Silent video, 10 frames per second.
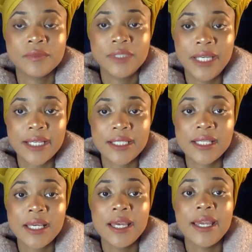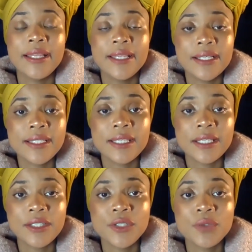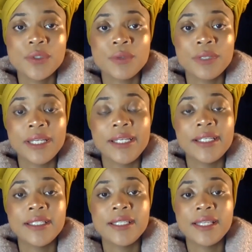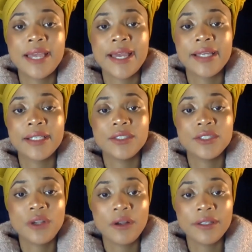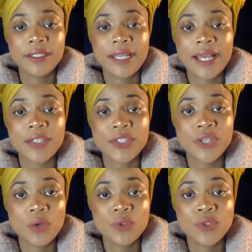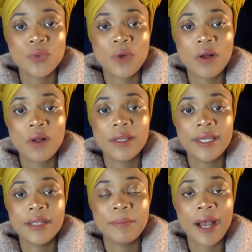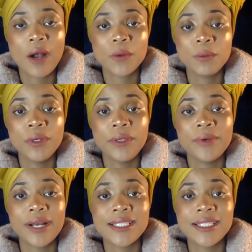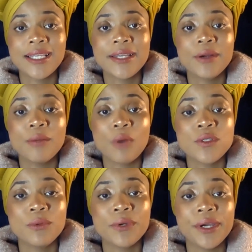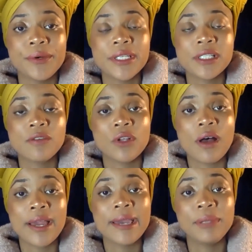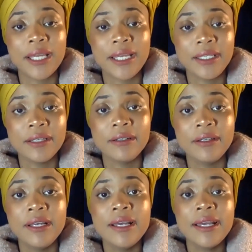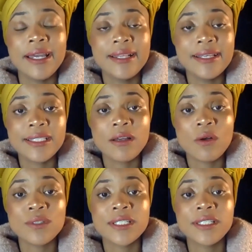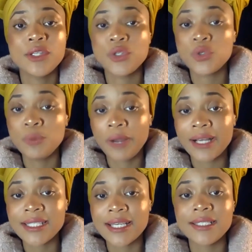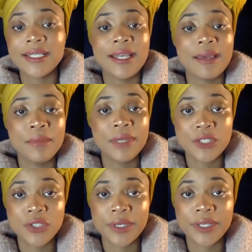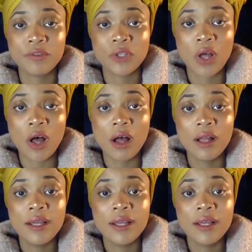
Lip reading: Yes. And this issue is related to that chart that I showed you all in the PowerPoint where I said there are multiple areas of law at play here. And this goes into due process and administrative law.